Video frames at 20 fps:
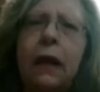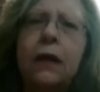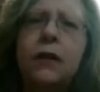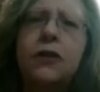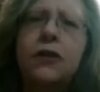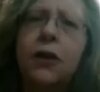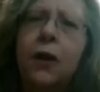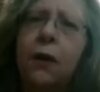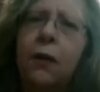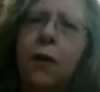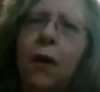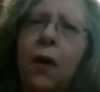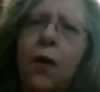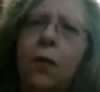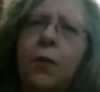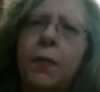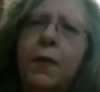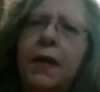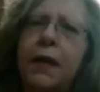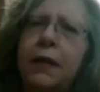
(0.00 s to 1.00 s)

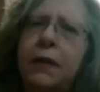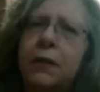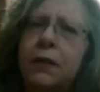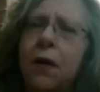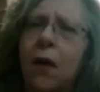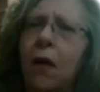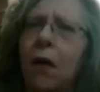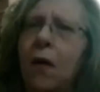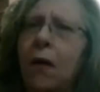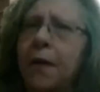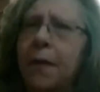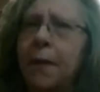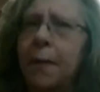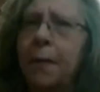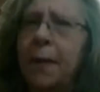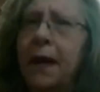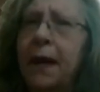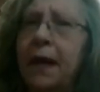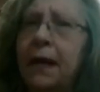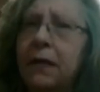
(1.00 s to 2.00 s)
Toho beads are the
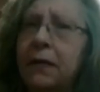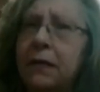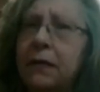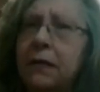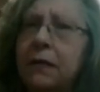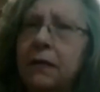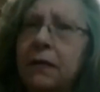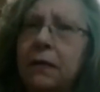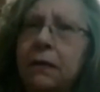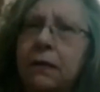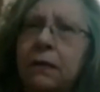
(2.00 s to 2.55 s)
best.